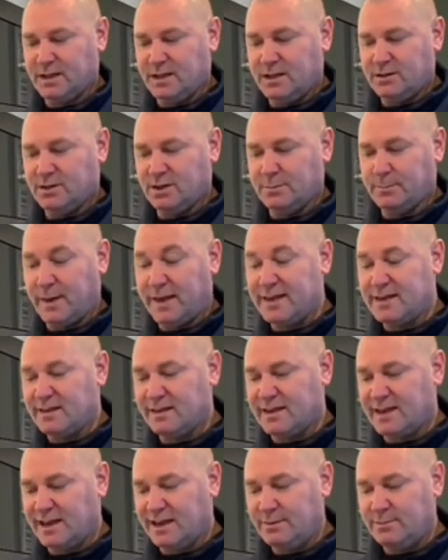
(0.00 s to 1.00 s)

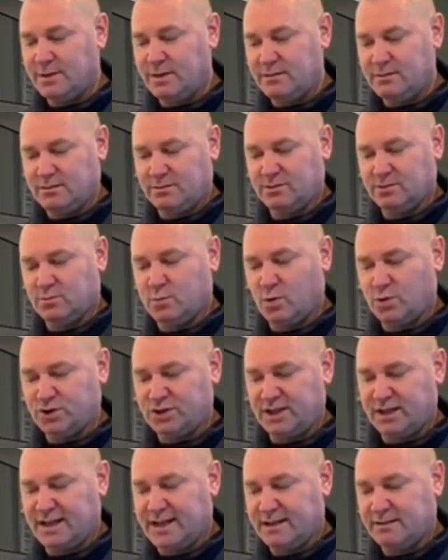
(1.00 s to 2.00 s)
bacon came in. I just
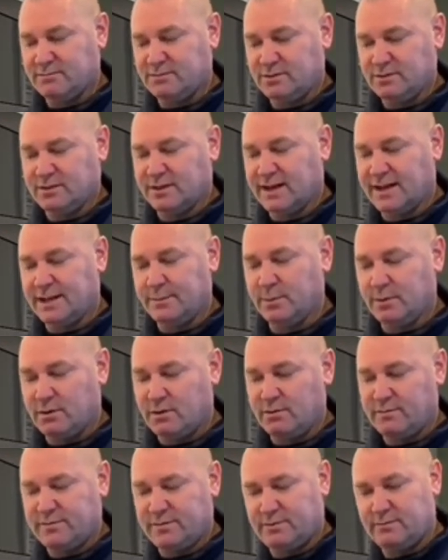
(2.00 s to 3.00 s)
washed it out, took the label
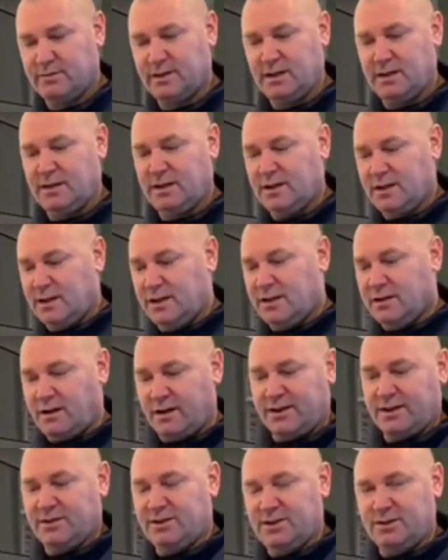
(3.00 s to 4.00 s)
off, and
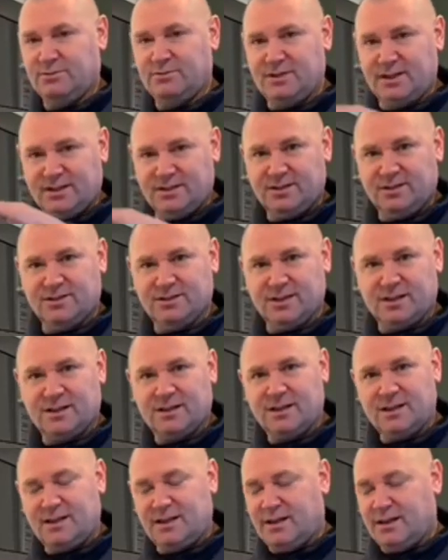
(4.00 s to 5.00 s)
I can use this as
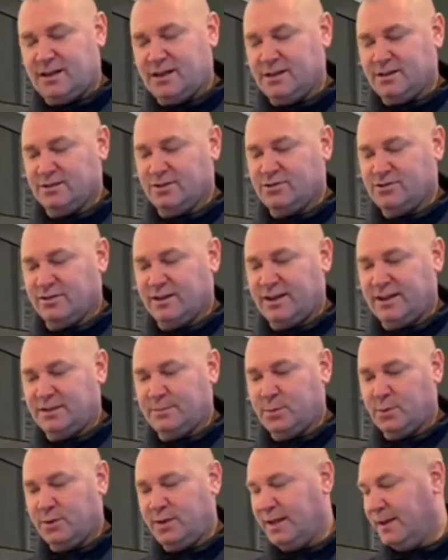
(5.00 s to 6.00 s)
a tray to
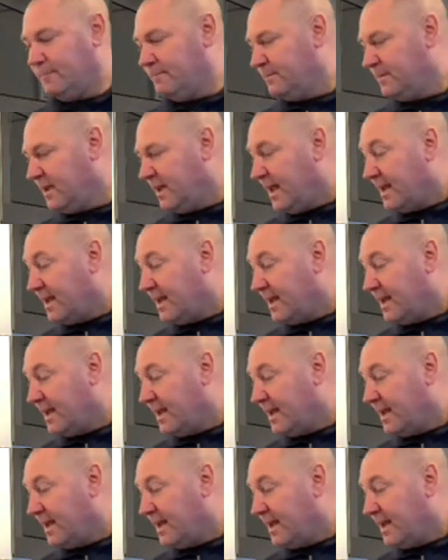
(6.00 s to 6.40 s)
put in.